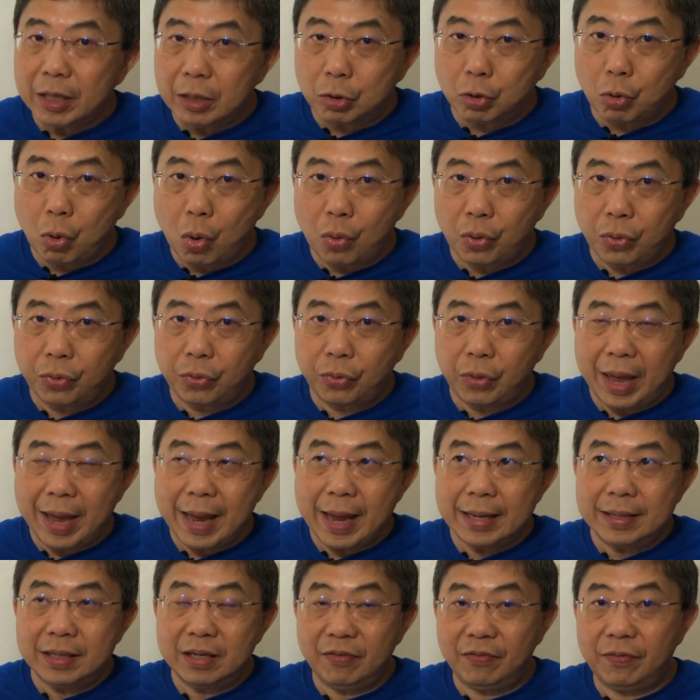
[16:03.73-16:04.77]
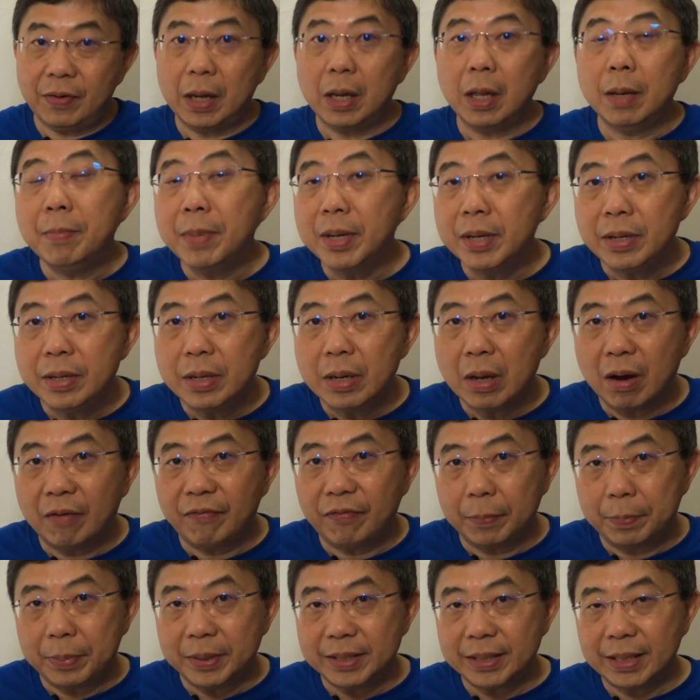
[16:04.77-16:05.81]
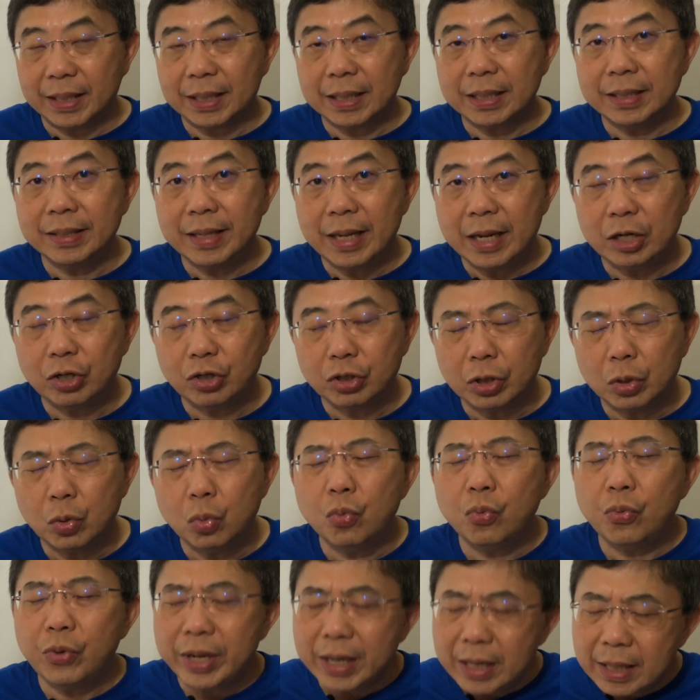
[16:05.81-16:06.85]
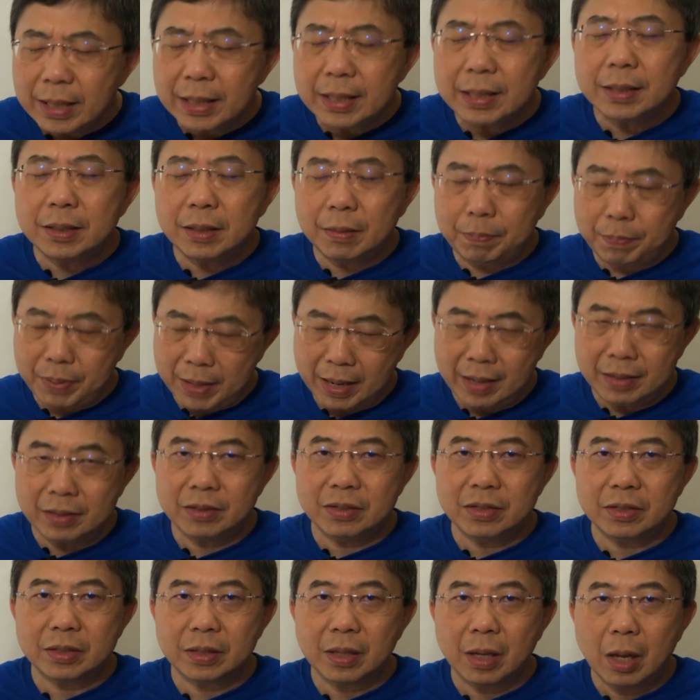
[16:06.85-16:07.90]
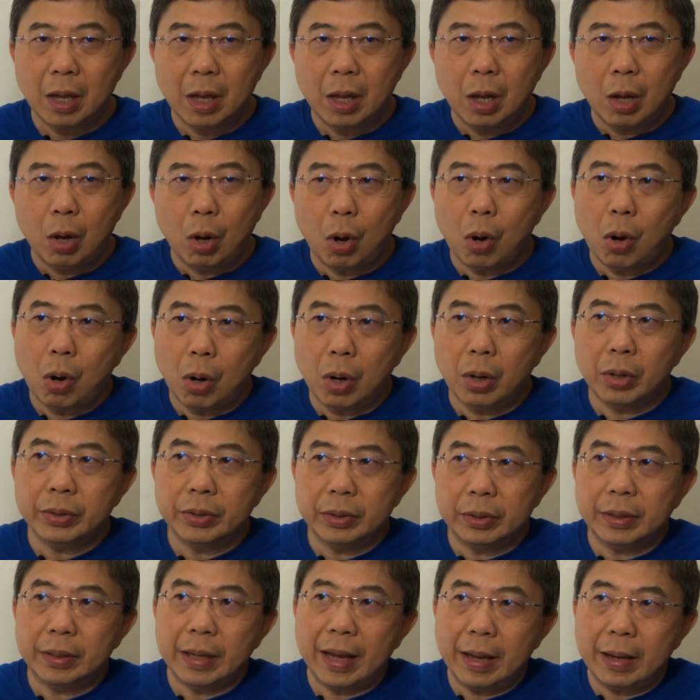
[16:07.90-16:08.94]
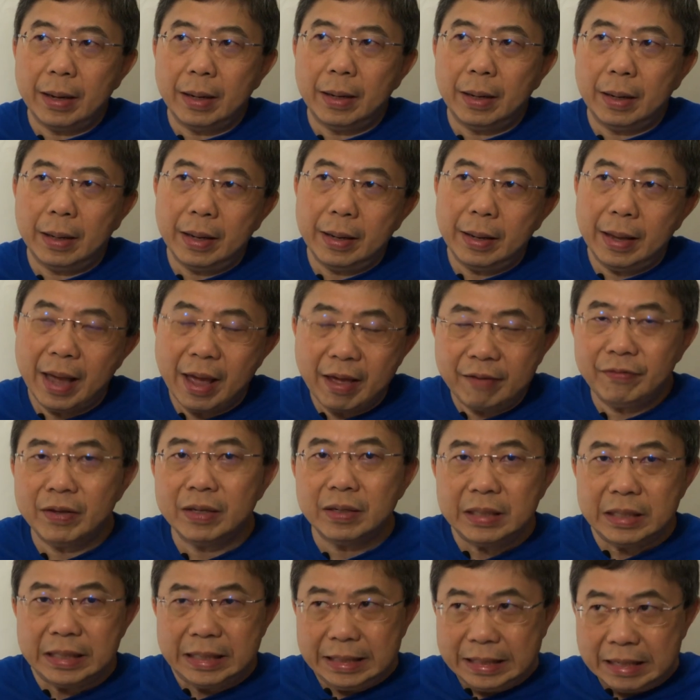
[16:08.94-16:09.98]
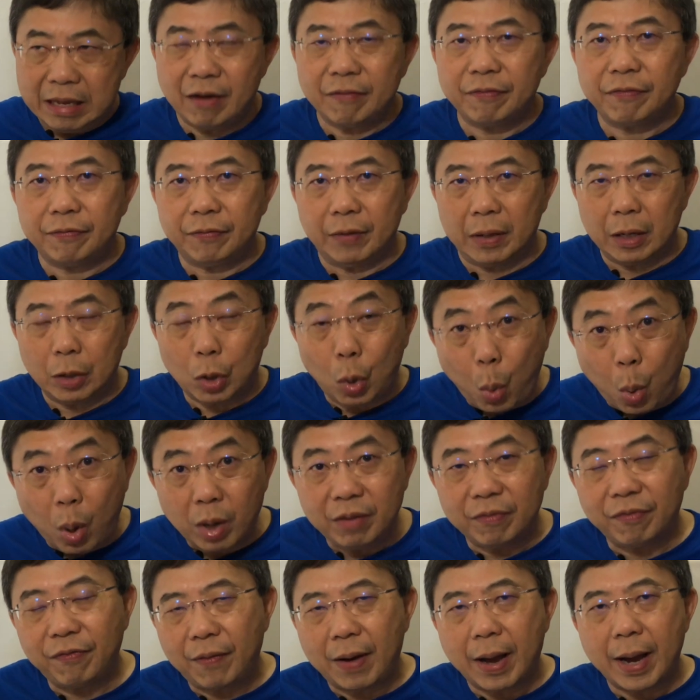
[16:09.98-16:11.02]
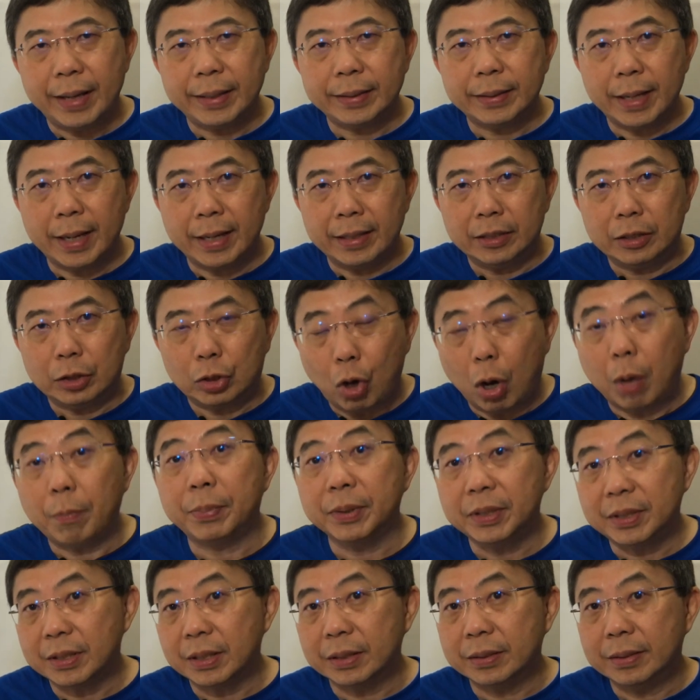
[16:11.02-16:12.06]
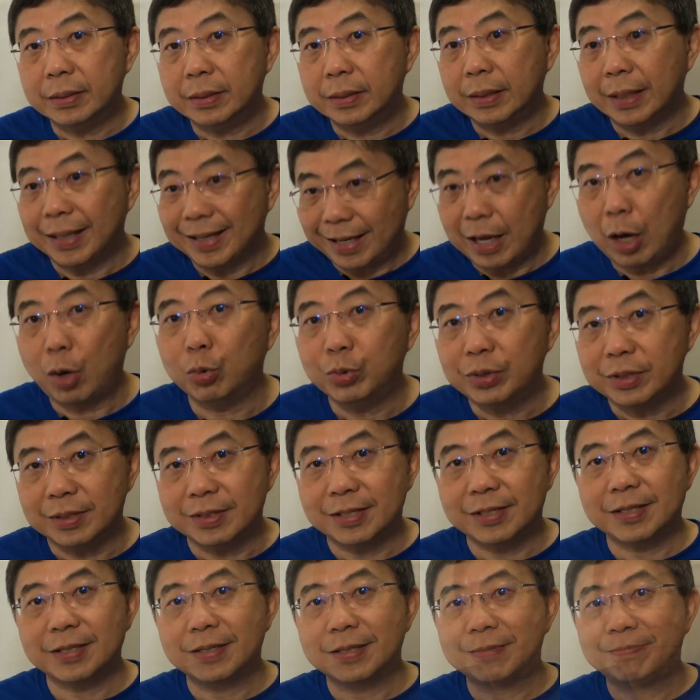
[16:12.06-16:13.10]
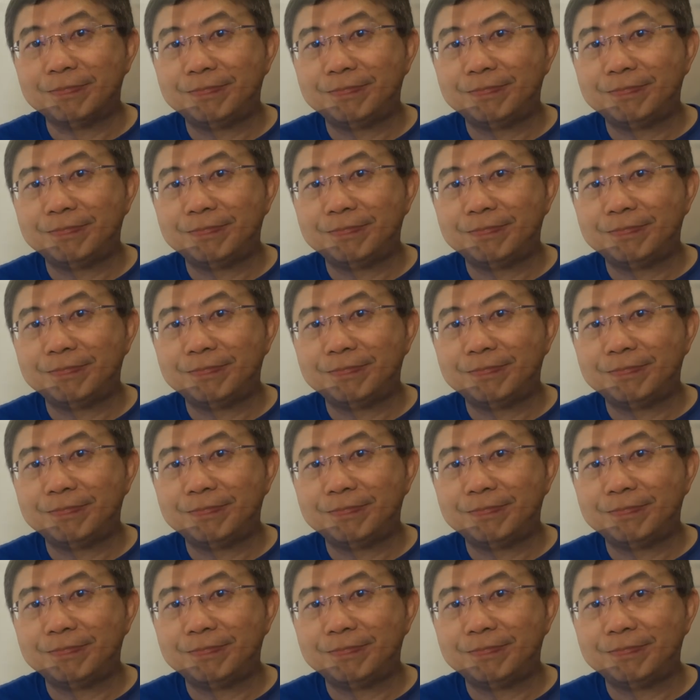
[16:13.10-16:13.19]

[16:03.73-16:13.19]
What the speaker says: growth and development of a particular nation really depends on having enough qualified and competent accountants.